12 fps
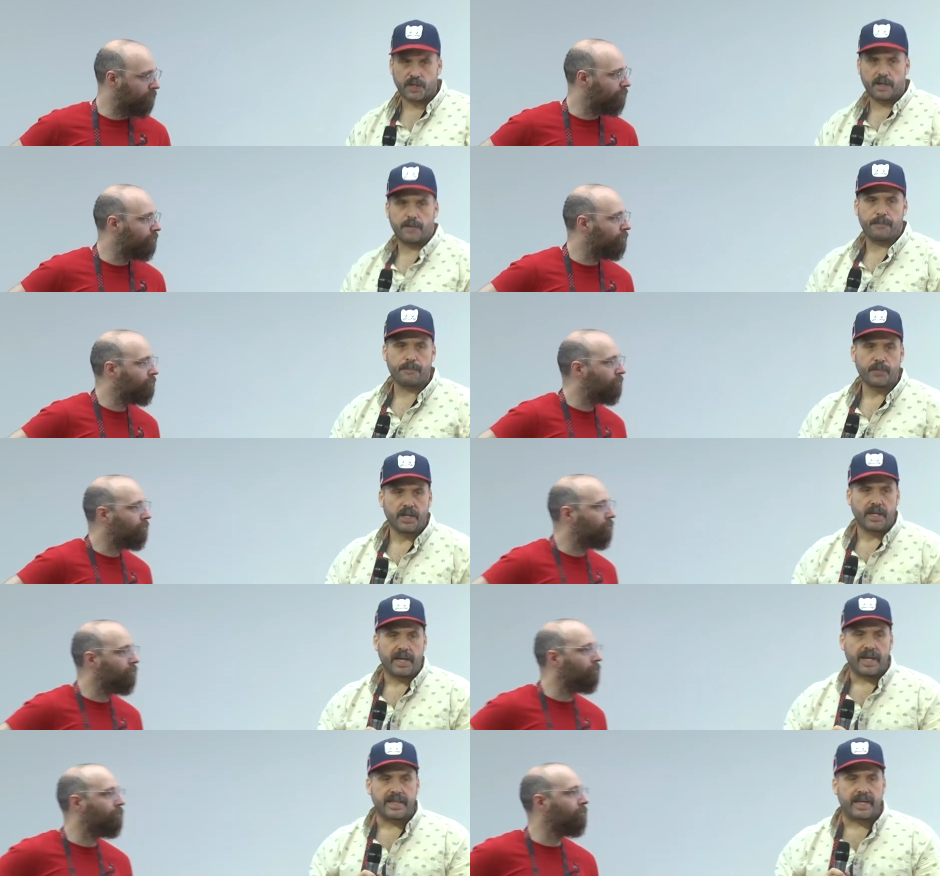Speaker 1: Um,
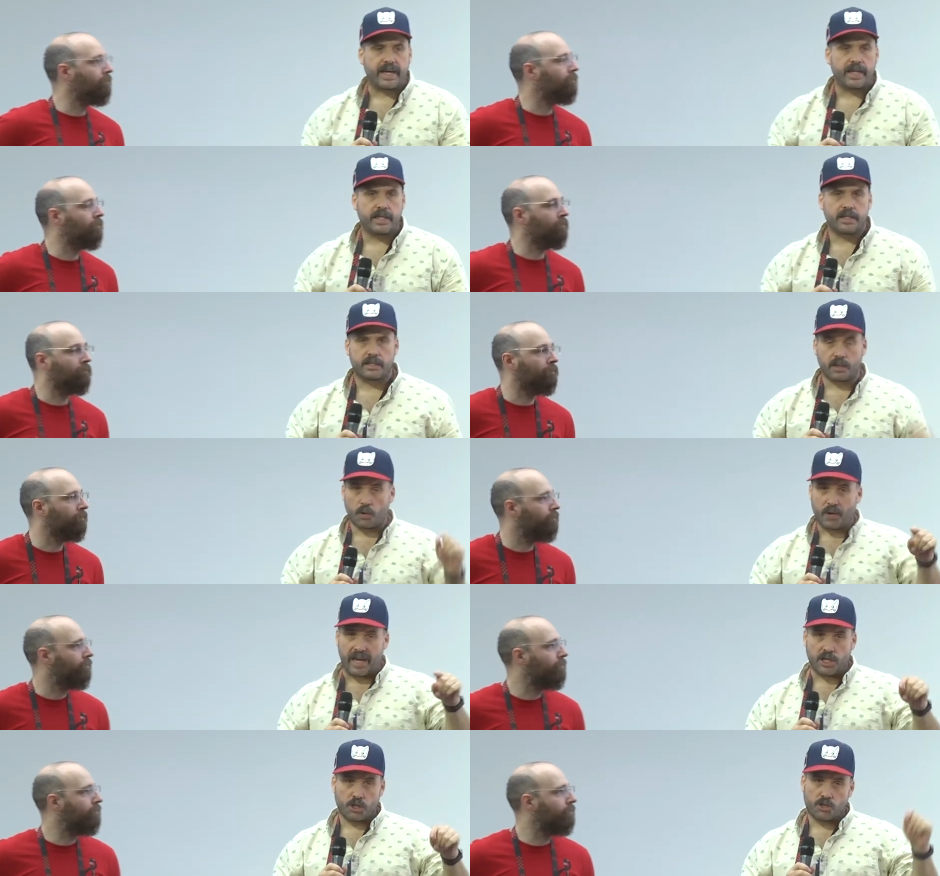and that is, the
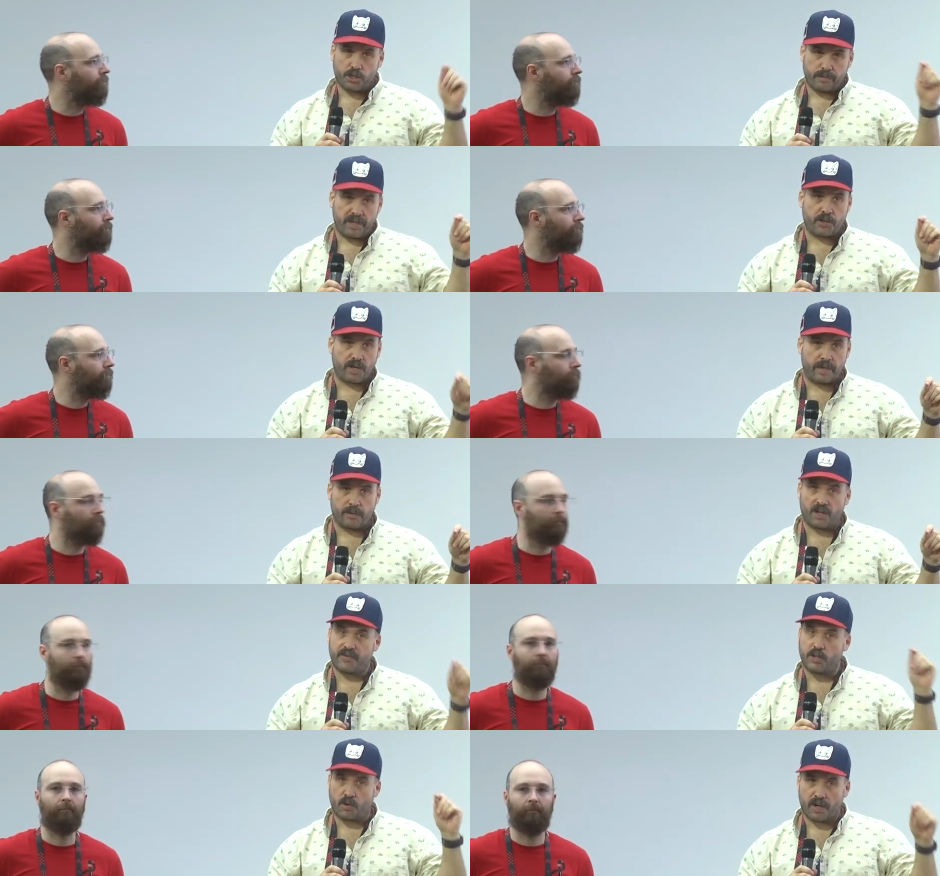location should be in your
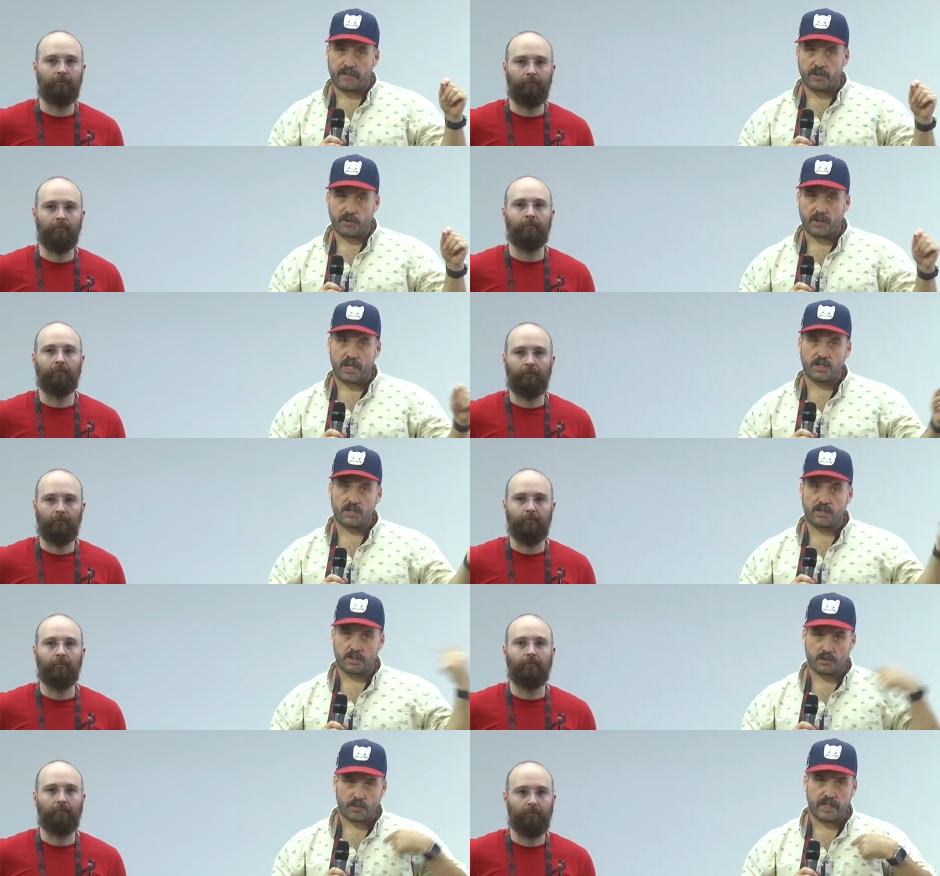email. If you don't have the location,
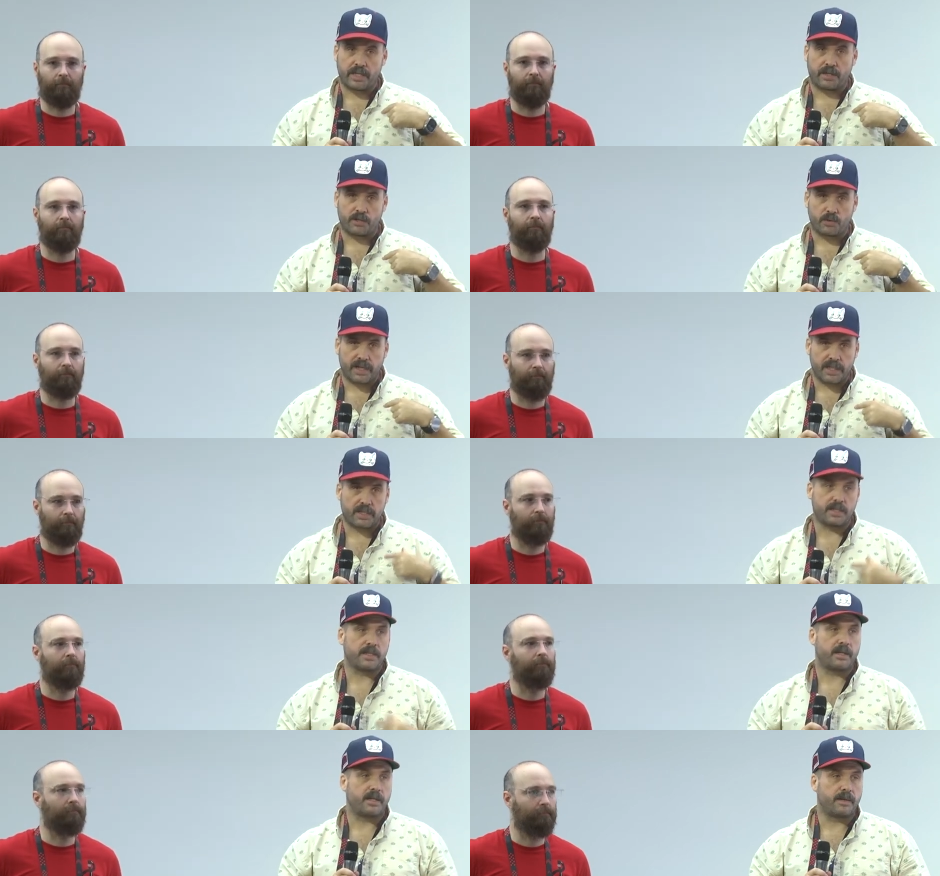just reach out to
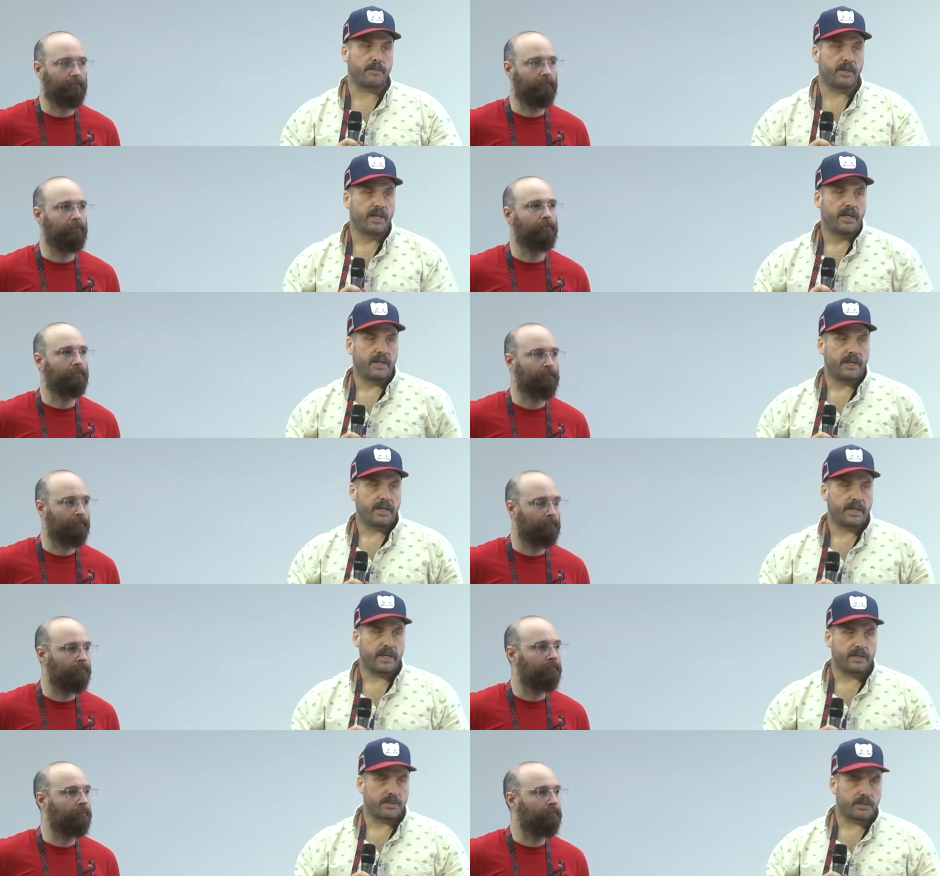us um, in
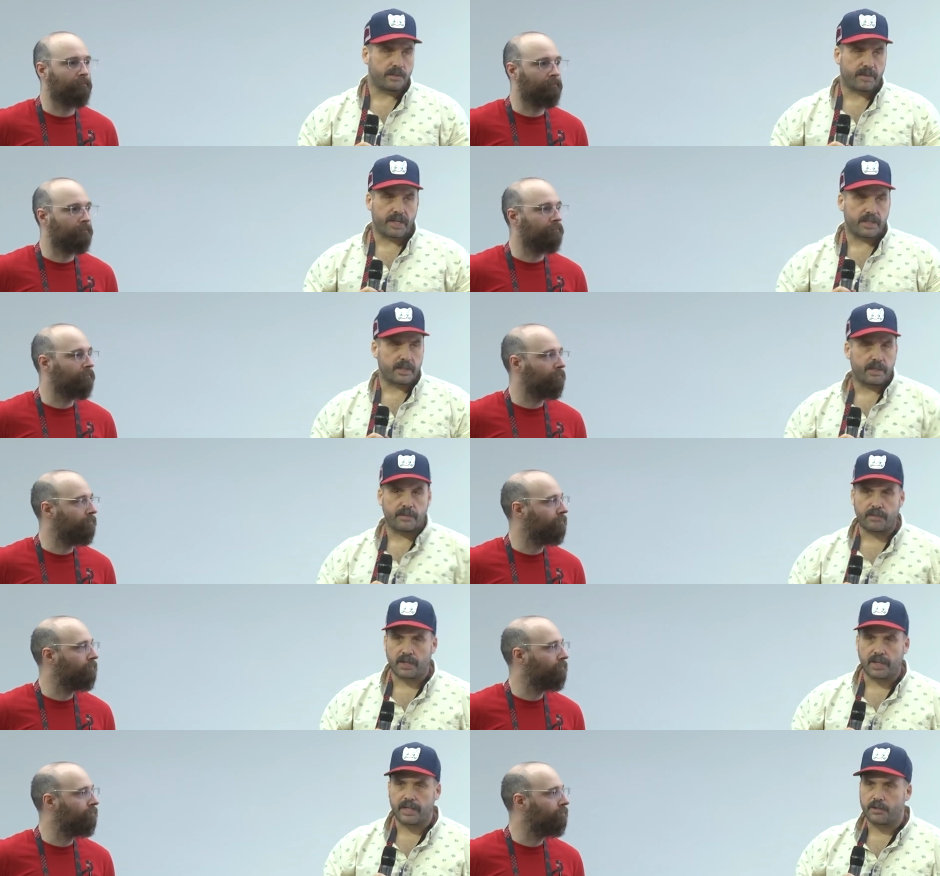case somebody signed
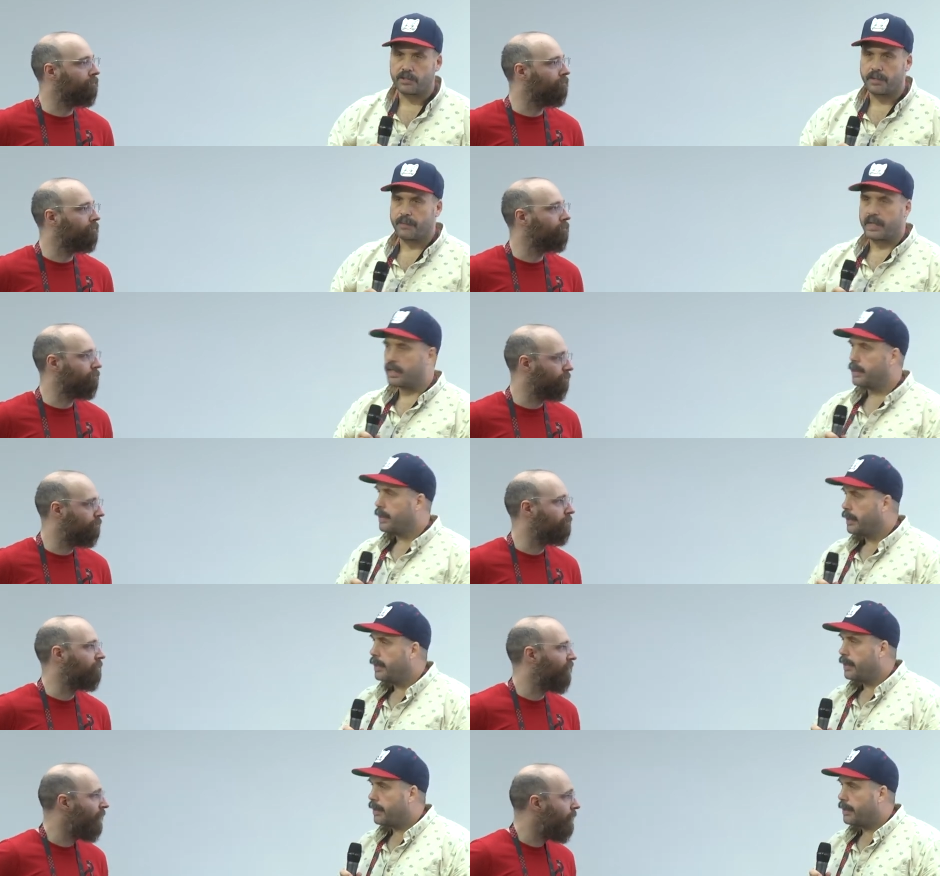up late or something.
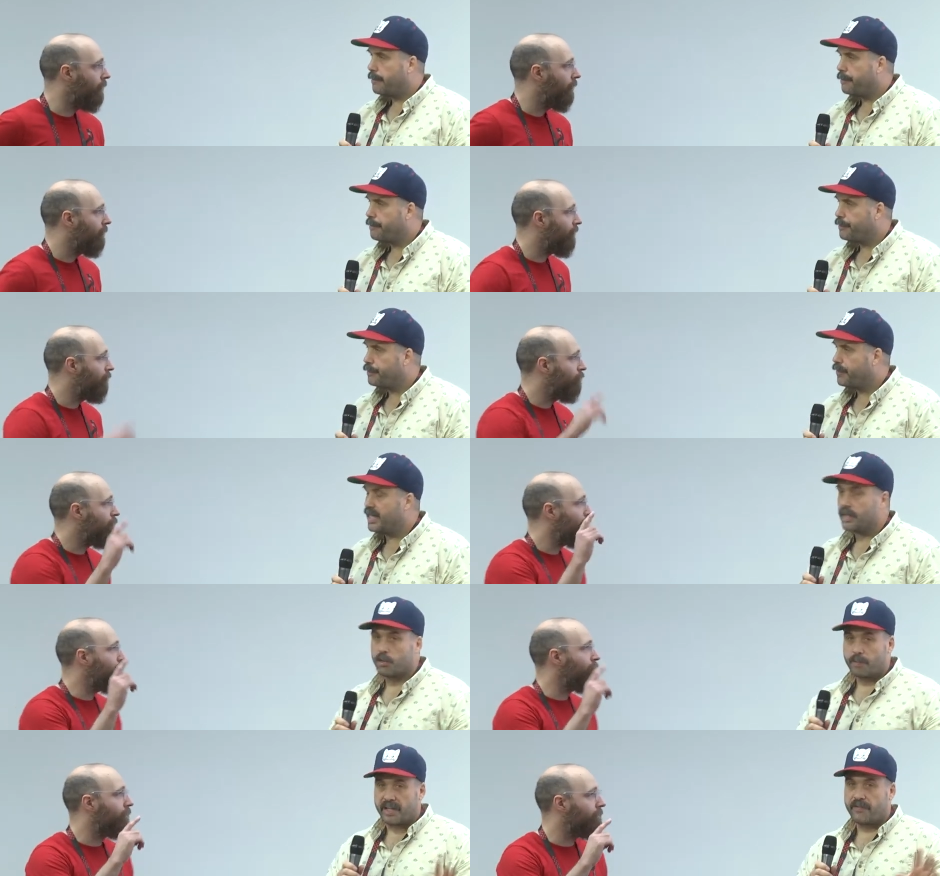Um, but
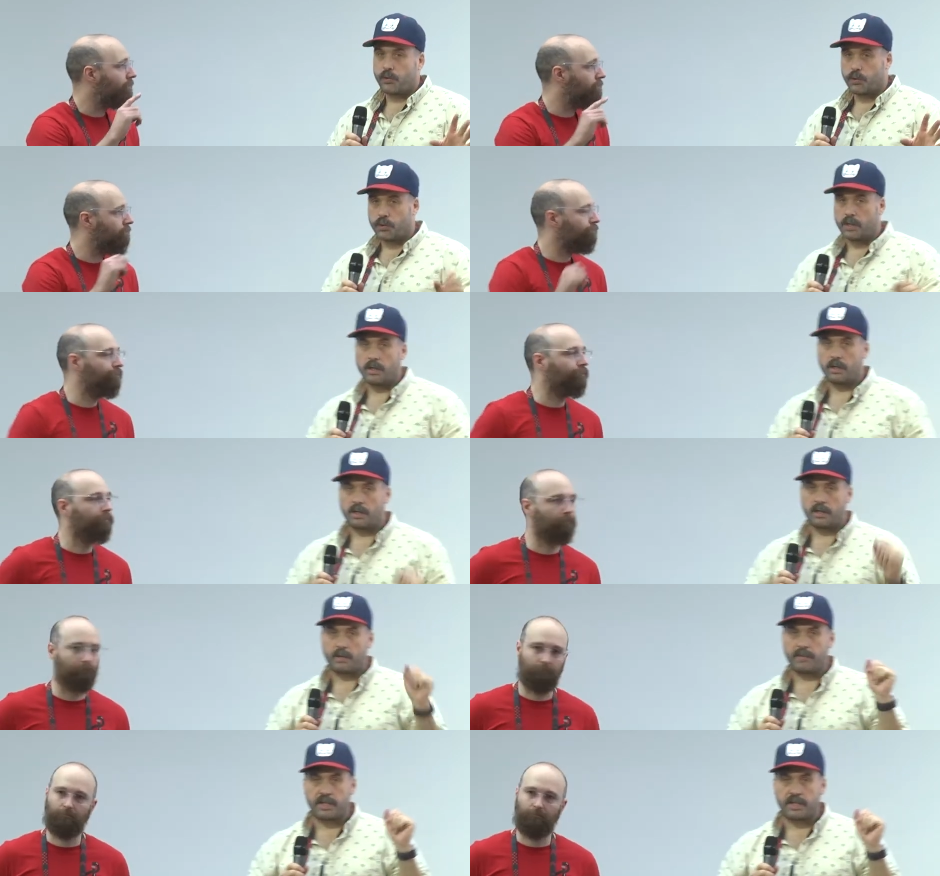yeah, there'll be food um,